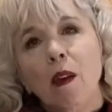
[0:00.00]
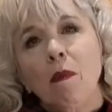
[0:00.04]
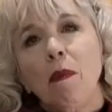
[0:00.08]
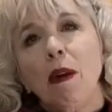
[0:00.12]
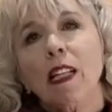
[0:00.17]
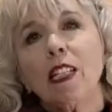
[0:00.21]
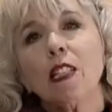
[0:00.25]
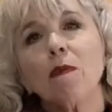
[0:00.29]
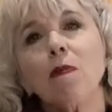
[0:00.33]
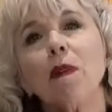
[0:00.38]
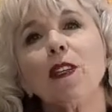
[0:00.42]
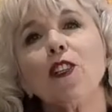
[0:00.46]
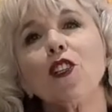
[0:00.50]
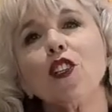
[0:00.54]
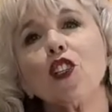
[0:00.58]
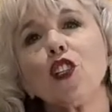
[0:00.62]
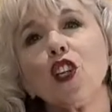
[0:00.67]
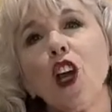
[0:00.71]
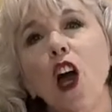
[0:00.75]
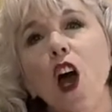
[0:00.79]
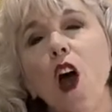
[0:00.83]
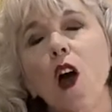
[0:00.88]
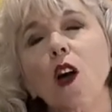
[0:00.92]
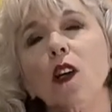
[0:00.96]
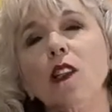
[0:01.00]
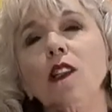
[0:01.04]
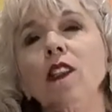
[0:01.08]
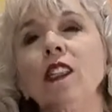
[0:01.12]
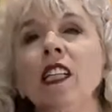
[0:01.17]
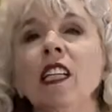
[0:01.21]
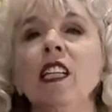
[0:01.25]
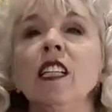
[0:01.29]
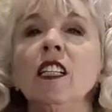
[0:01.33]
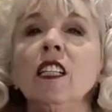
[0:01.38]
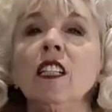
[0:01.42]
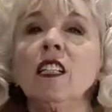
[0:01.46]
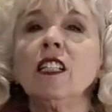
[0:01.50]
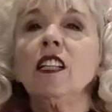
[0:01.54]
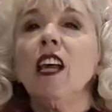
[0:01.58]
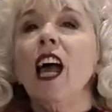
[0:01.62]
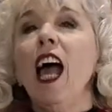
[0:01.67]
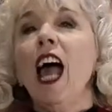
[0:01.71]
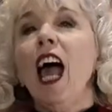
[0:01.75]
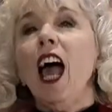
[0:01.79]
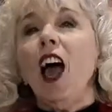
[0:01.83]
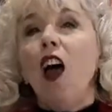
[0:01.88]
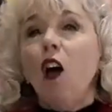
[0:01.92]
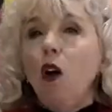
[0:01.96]
but it's been shown to
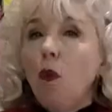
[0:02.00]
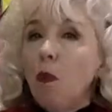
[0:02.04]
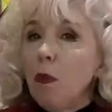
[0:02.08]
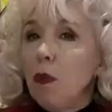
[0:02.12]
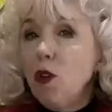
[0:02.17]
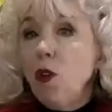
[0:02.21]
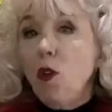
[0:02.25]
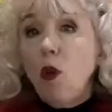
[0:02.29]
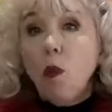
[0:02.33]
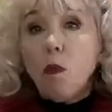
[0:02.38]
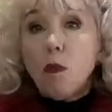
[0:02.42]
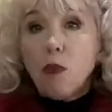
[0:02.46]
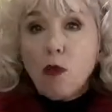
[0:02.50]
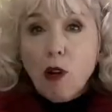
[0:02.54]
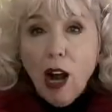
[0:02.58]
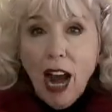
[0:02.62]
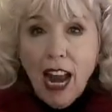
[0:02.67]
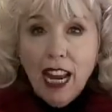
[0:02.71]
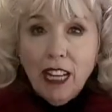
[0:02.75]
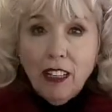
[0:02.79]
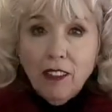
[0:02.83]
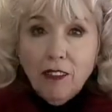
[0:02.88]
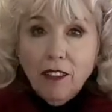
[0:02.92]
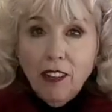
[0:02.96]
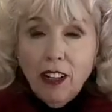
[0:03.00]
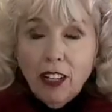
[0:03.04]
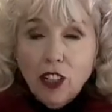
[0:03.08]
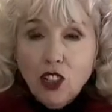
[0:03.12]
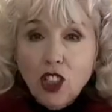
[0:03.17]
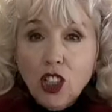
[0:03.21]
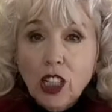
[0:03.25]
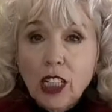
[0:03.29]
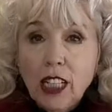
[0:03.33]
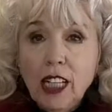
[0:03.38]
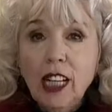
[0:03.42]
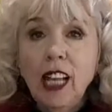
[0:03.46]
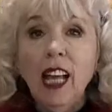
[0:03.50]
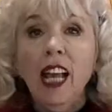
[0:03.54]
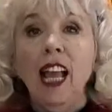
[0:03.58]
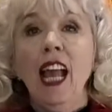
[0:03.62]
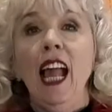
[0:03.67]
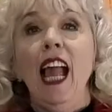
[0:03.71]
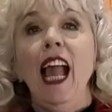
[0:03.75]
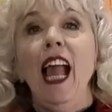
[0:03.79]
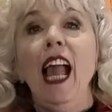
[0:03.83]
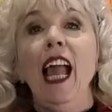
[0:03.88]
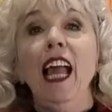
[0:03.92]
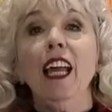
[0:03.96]
help your brain functioning
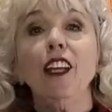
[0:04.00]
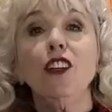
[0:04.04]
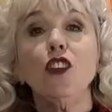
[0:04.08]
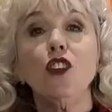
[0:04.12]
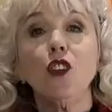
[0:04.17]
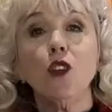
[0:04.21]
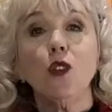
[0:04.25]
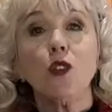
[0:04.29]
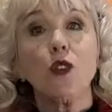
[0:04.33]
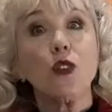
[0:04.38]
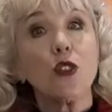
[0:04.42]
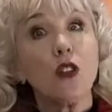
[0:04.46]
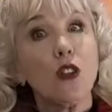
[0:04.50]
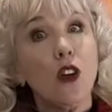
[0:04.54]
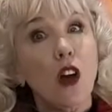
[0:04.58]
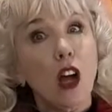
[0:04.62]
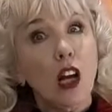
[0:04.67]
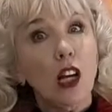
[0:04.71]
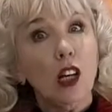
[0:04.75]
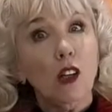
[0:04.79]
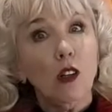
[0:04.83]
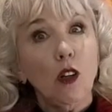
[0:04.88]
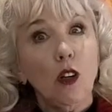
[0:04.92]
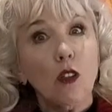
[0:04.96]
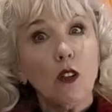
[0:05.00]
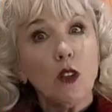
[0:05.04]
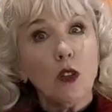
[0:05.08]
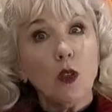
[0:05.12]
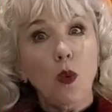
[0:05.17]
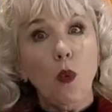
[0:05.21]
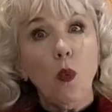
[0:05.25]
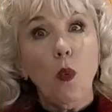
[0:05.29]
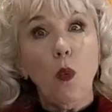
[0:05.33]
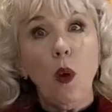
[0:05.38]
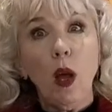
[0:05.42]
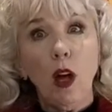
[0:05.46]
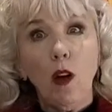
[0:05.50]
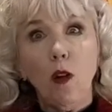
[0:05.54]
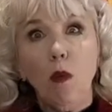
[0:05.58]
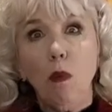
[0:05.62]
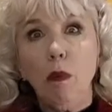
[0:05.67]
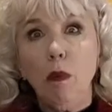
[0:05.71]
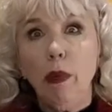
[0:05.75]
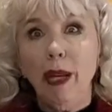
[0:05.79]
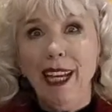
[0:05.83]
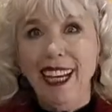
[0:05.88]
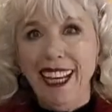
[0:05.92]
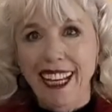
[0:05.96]
and your psychological
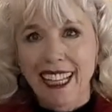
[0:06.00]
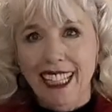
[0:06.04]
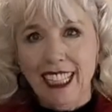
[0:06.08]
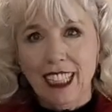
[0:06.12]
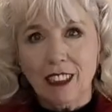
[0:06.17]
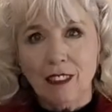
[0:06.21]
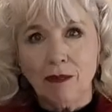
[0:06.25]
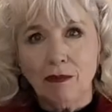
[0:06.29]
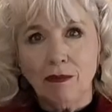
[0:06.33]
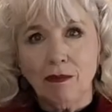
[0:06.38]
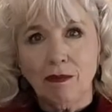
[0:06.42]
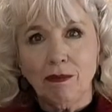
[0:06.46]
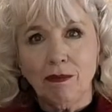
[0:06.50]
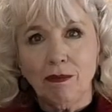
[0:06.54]
well-being.